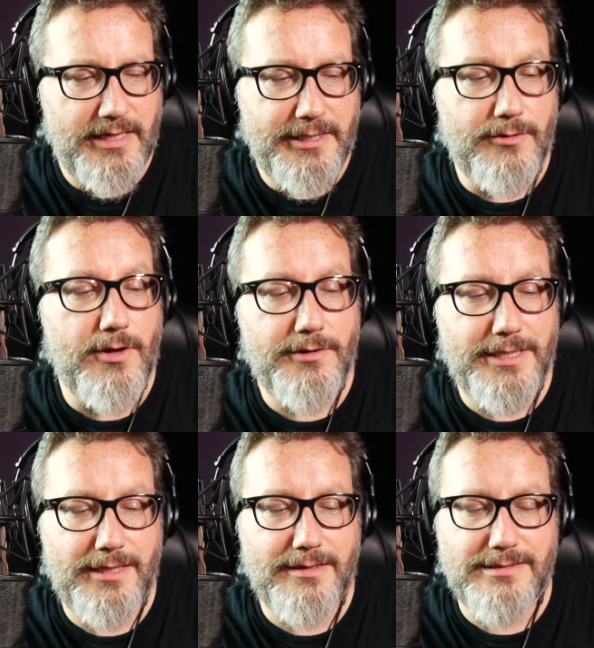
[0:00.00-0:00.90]
you know
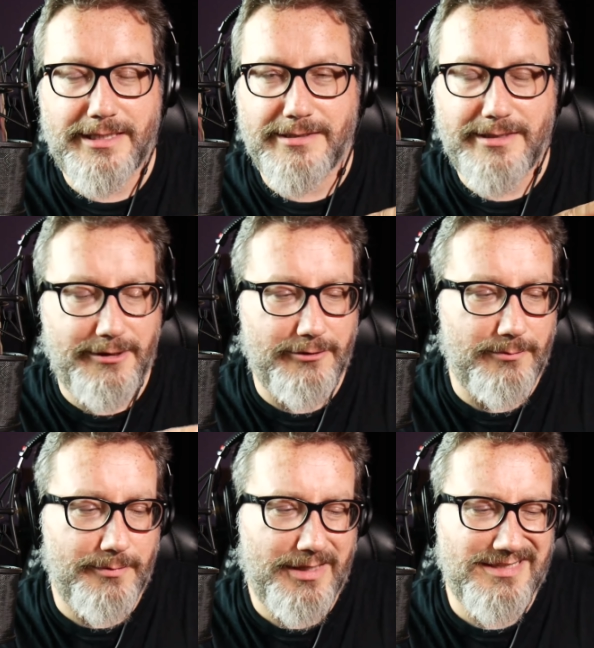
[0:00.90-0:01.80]
that it doesn't
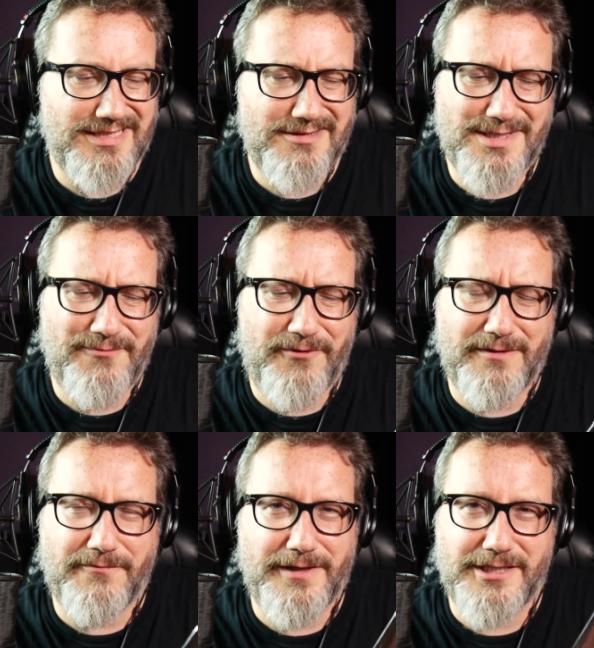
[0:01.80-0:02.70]
continue because there's some
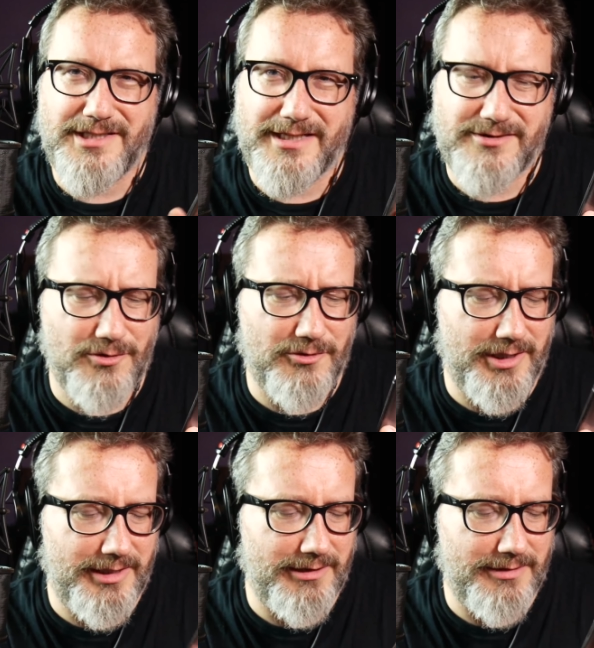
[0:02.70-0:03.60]
fit and finish things going
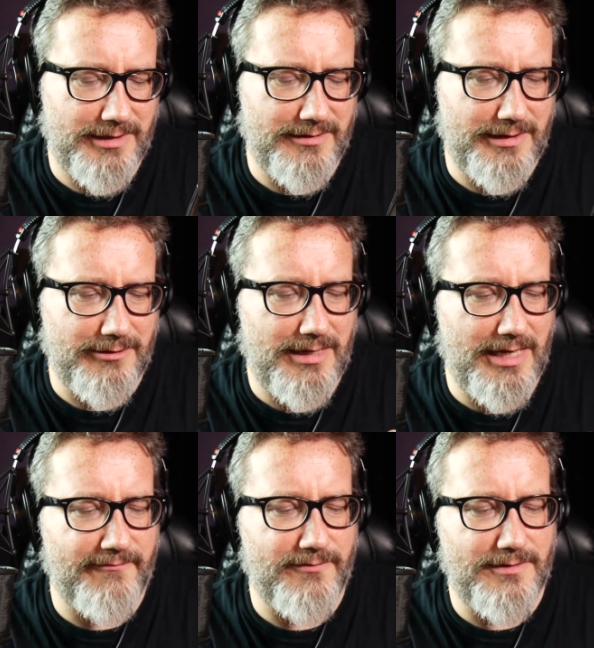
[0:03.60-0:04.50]
on here that are
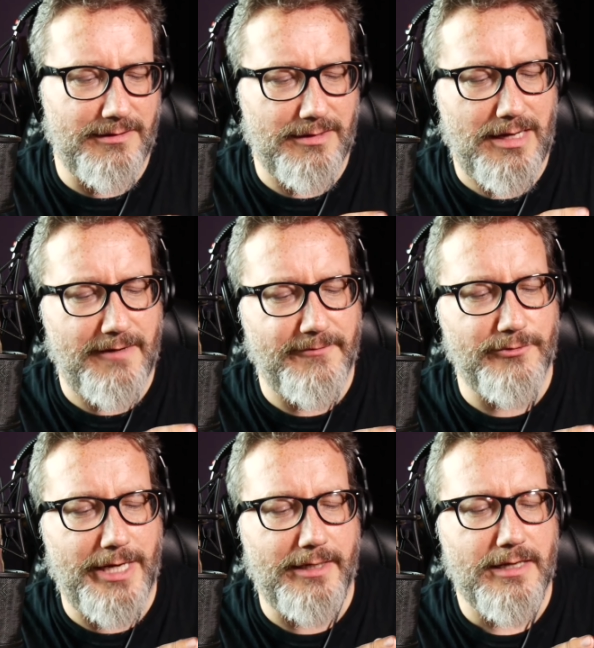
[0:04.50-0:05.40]
kind of a
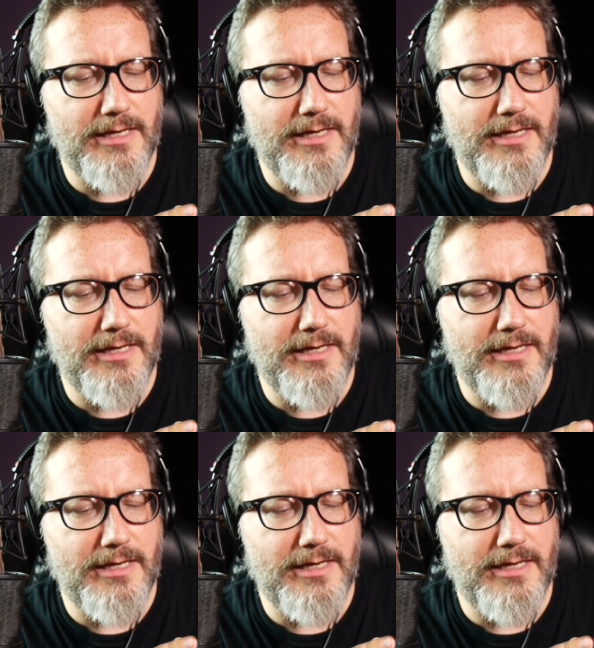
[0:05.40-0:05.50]
drag.